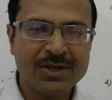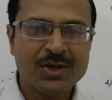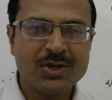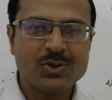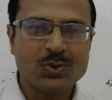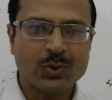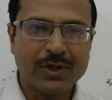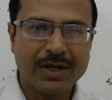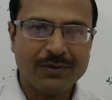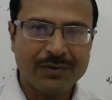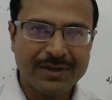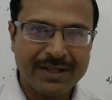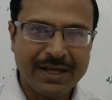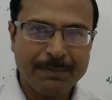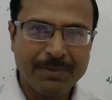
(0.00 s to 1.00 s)
so that when
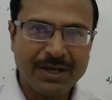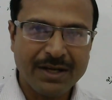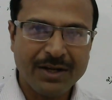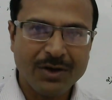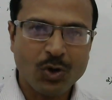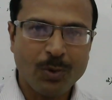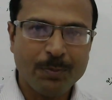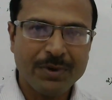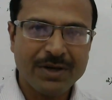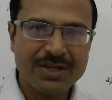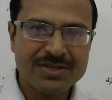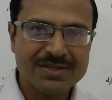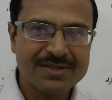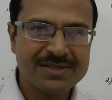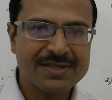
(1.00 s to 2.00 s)
they appear in
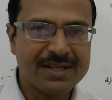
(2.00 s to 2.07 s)
competitions,